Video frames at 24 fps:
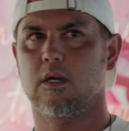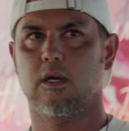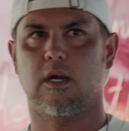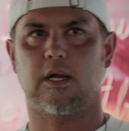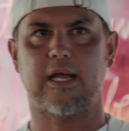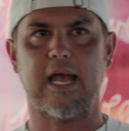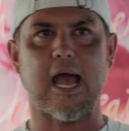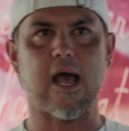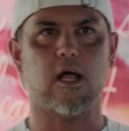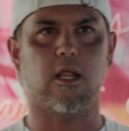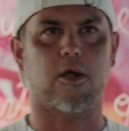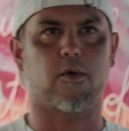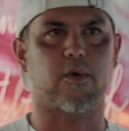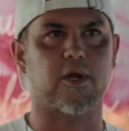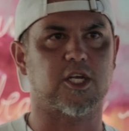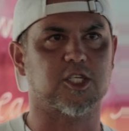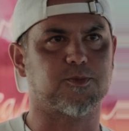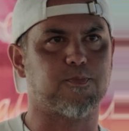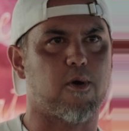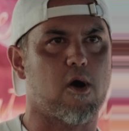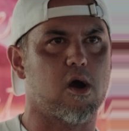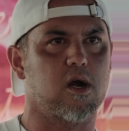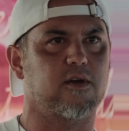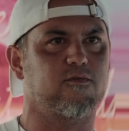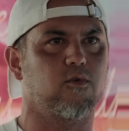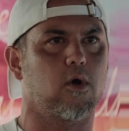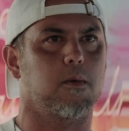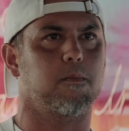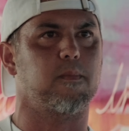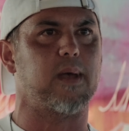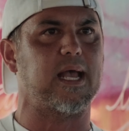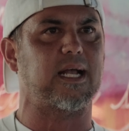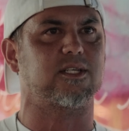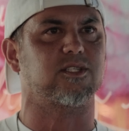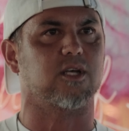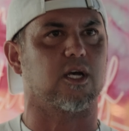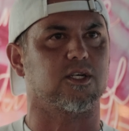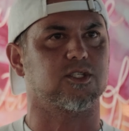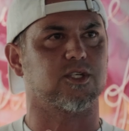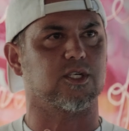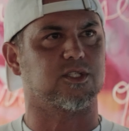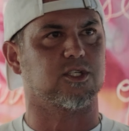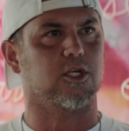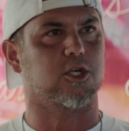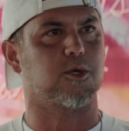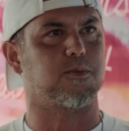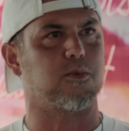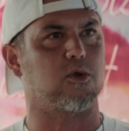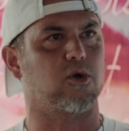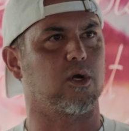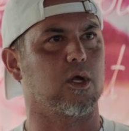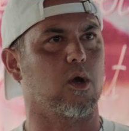gallery is part of what makes us as a community